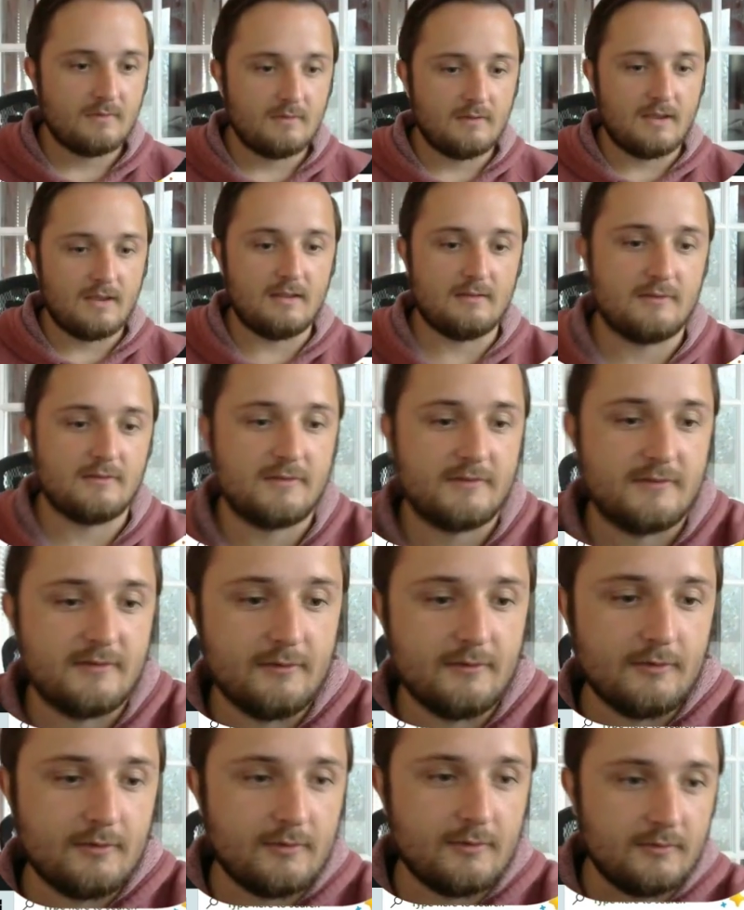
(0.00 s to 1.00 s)
And
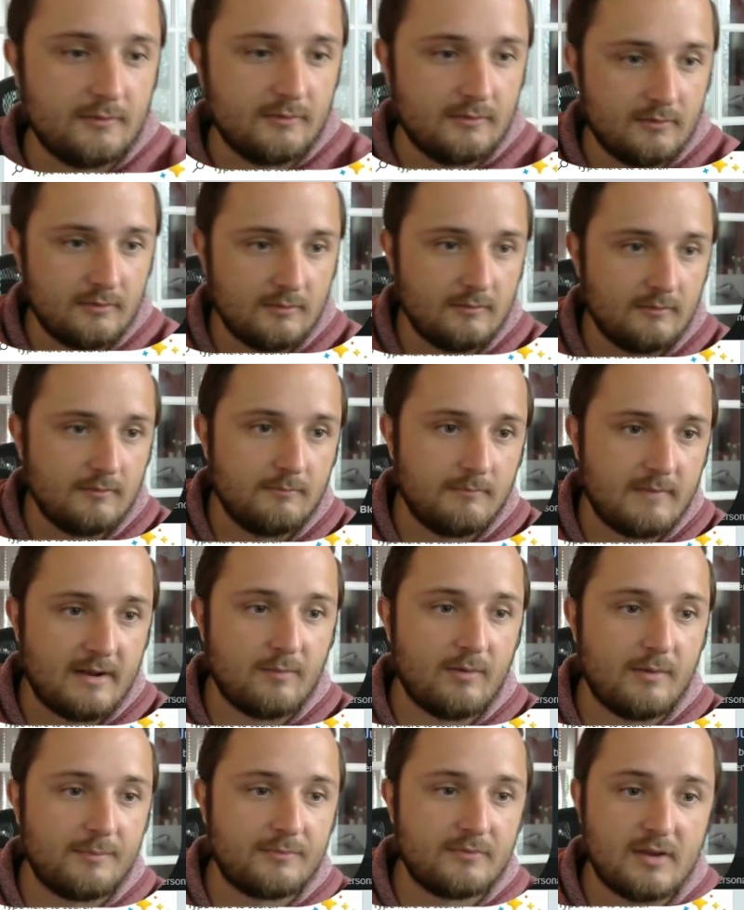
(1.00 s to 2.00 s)
still my
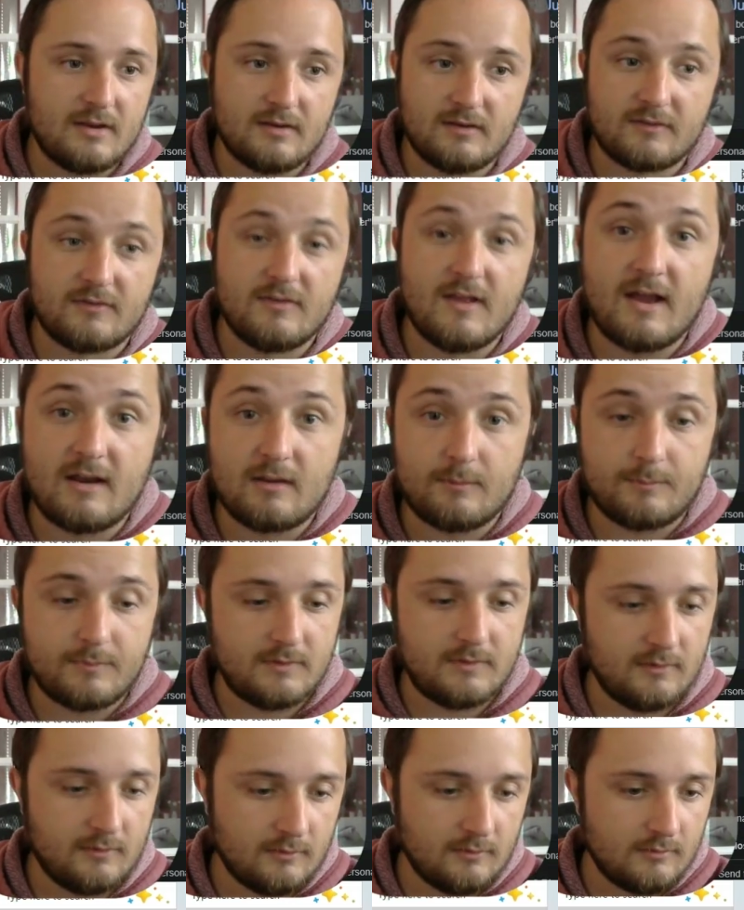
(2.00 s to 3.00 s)
website does not
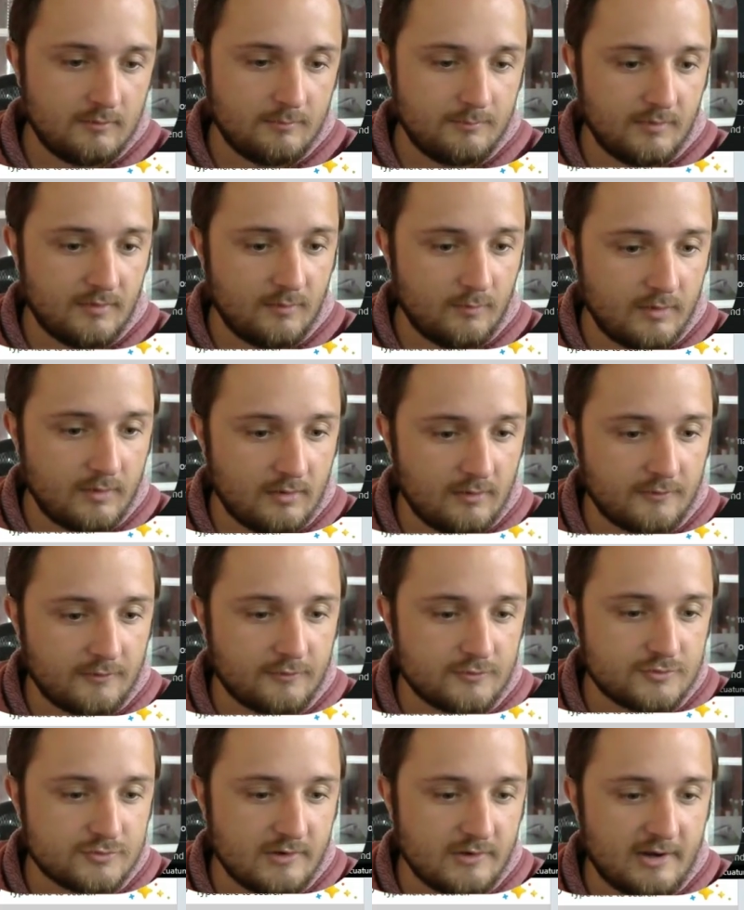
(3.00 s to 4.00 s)
appear. But then we can also
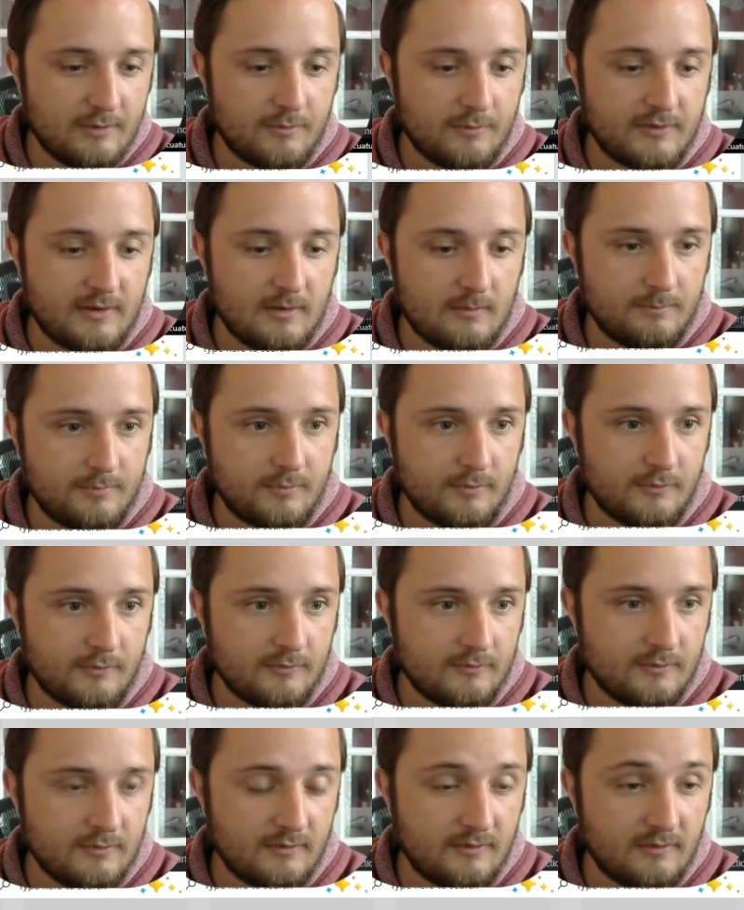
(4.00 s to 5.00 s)
try without
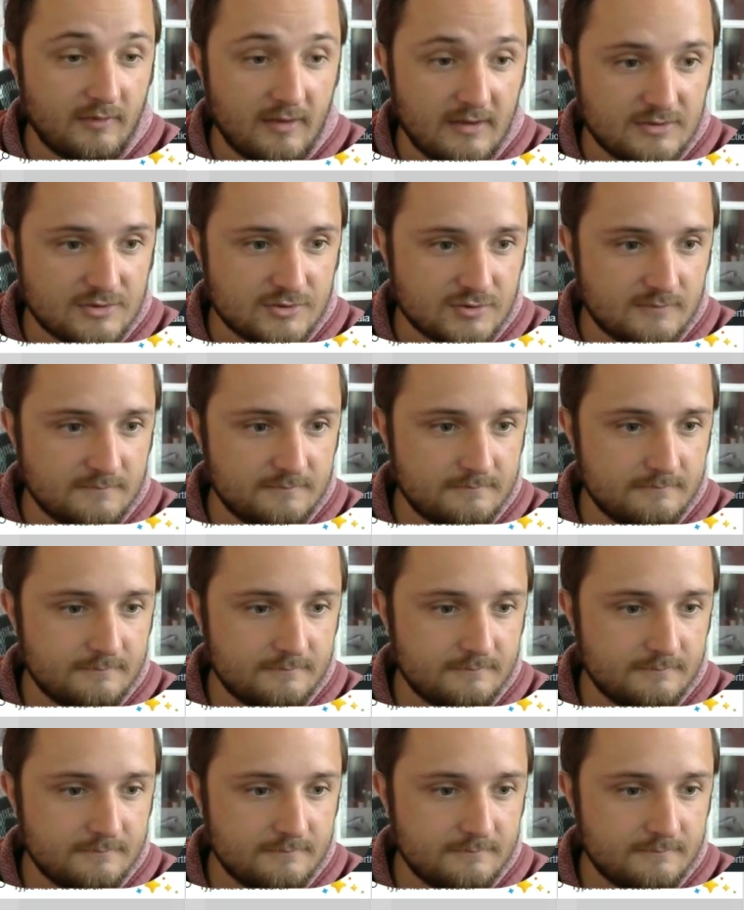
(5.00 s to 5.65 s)
personalization.